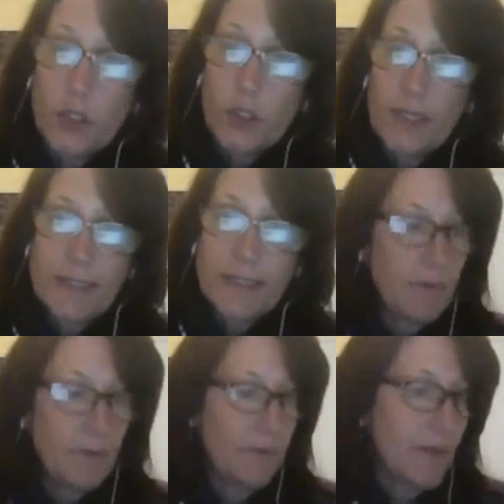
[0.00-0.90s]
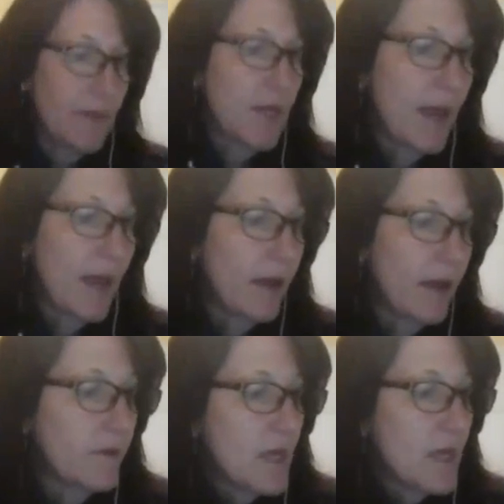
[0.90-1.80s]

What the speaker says: your list of people that you have,